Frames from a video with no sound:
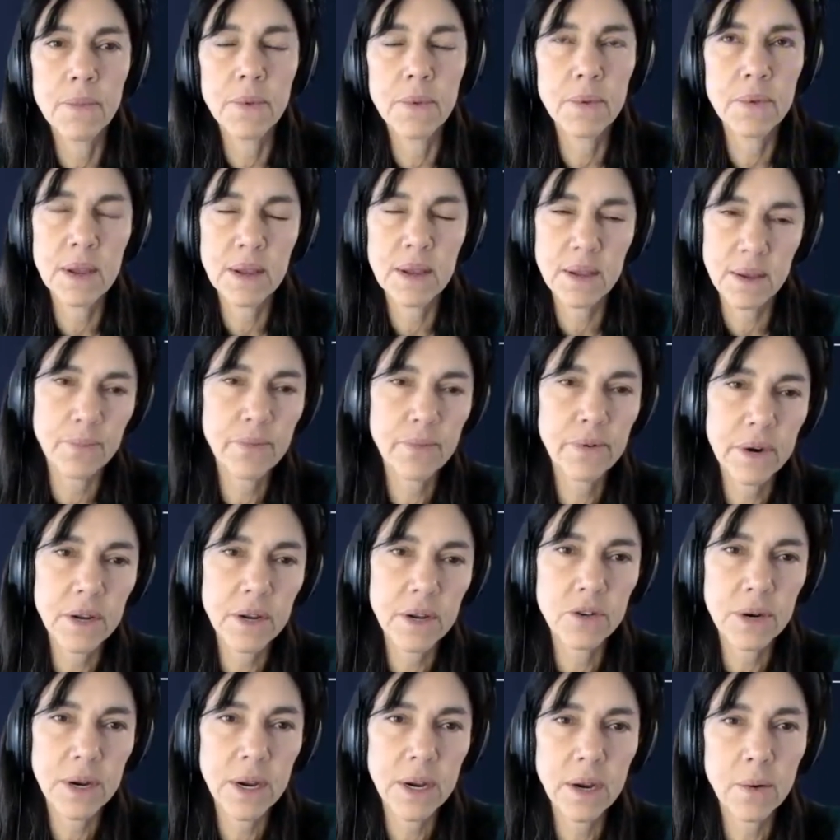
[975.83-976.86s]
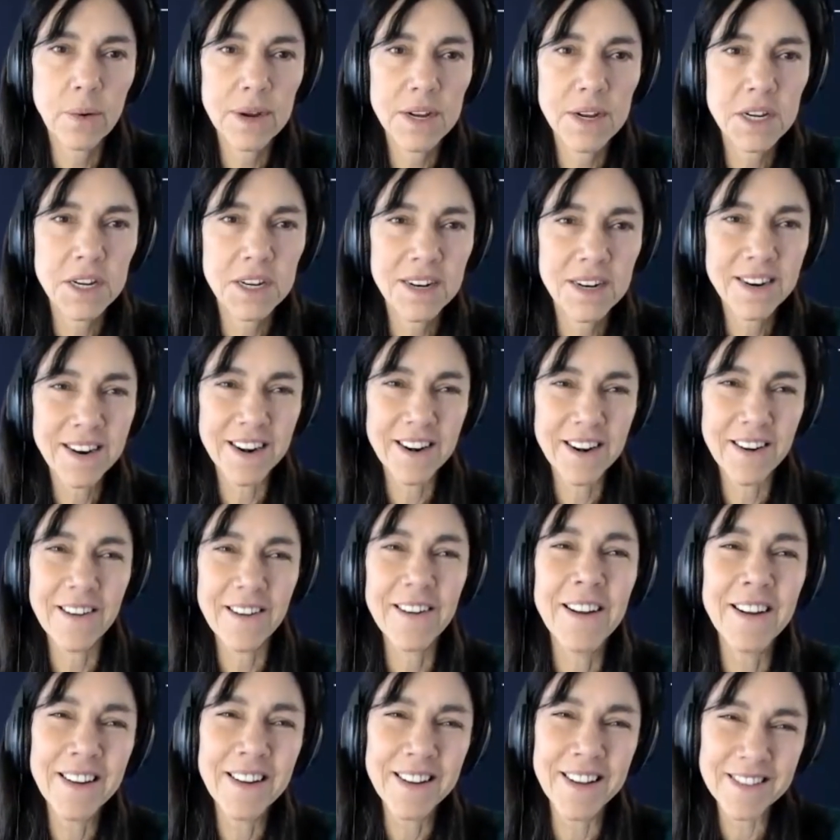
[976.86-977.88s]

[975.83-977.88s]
it's a pretty tricky question, I know.